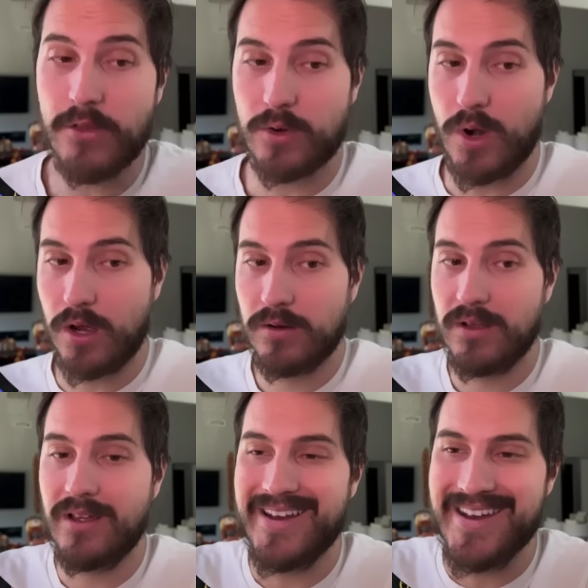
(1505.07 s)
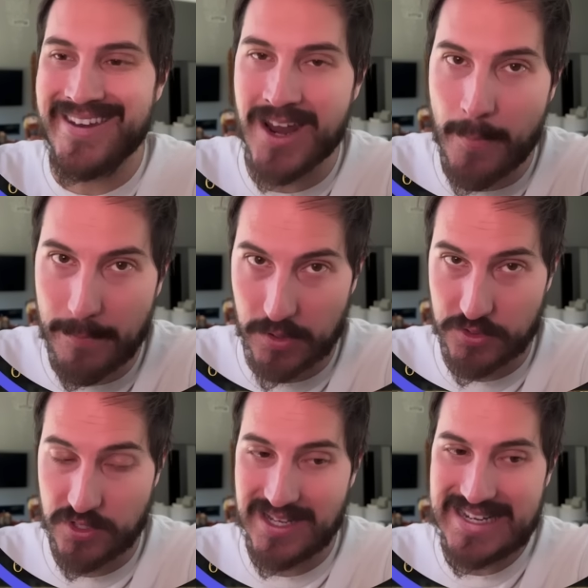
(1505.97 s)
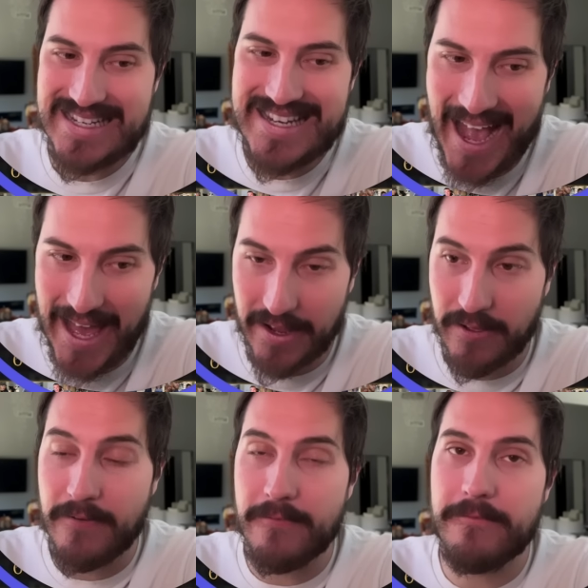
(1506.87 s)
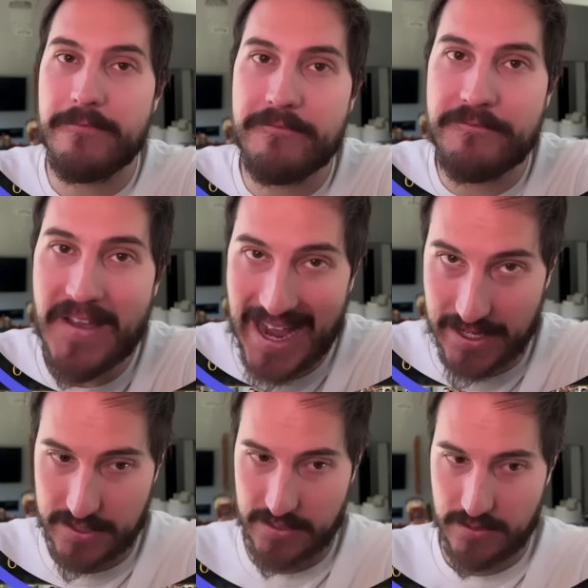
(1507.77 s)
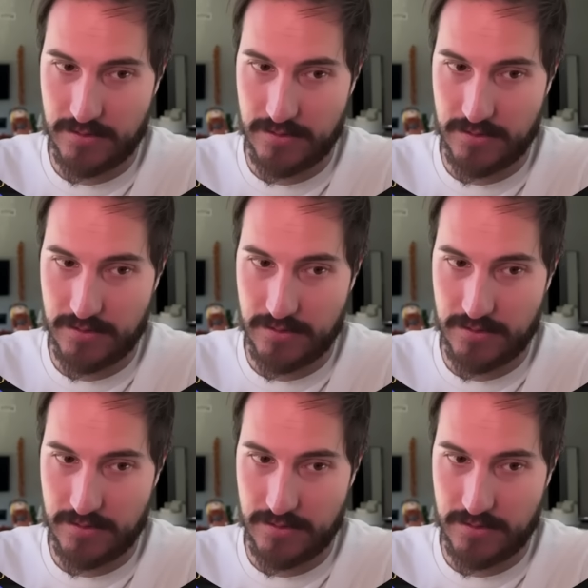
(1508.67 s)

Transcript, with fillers: they're wrong? Numbers, data, facts.